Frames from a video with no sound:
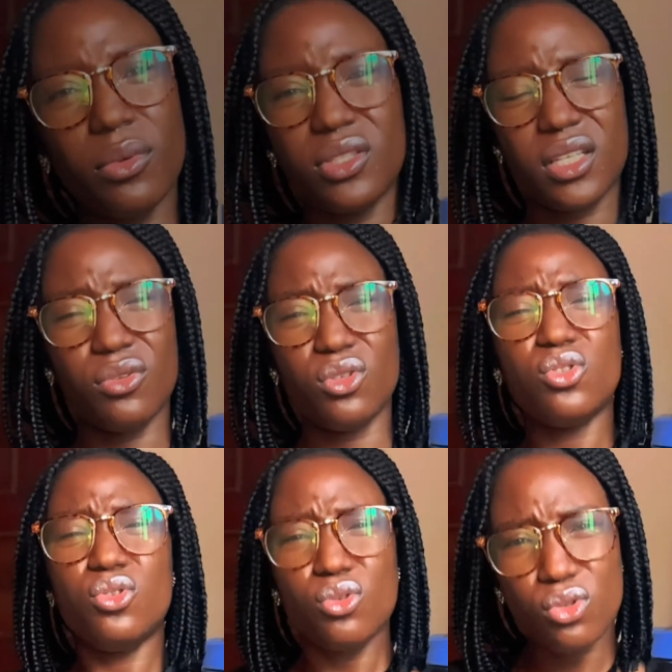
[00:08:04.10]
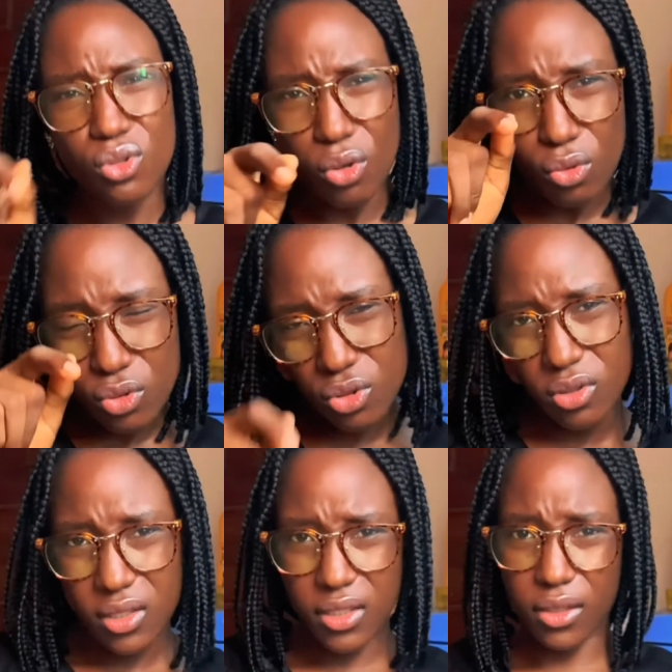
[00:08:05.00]
as usual, by tomorrow the
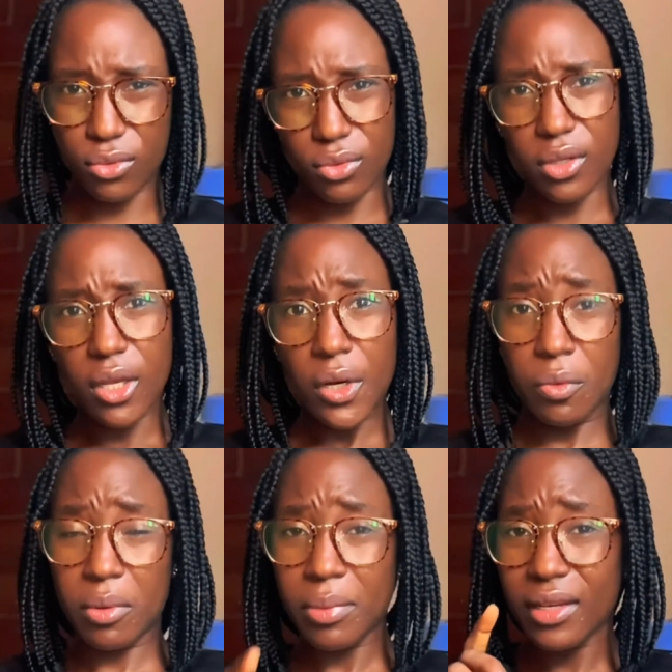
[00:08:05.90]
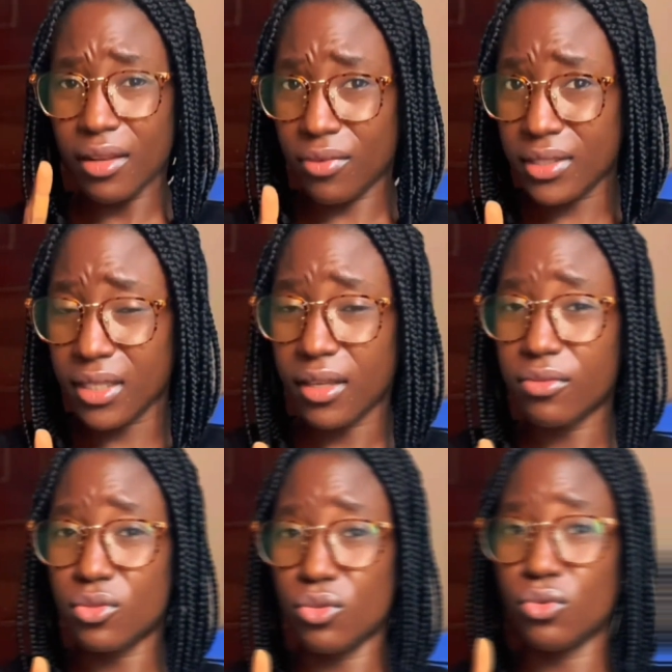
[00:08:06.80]
rest of this video will be out. I remain your girl